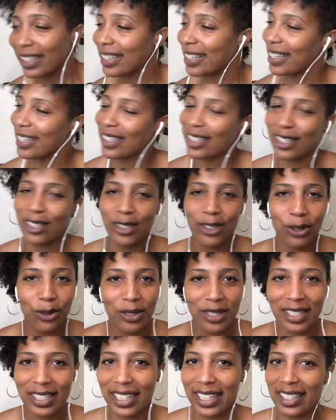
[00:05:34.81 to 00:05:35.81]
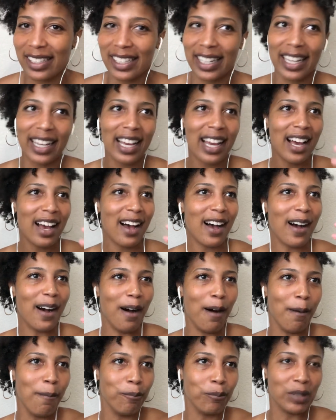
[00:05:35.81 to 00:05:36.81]
It's noticing. It's
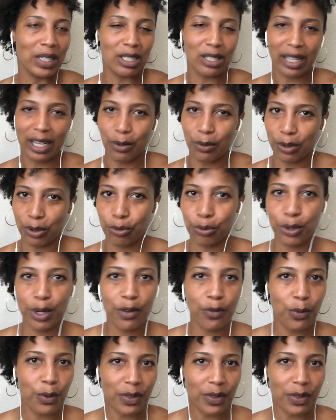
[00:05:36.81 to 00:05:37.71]
like with grief,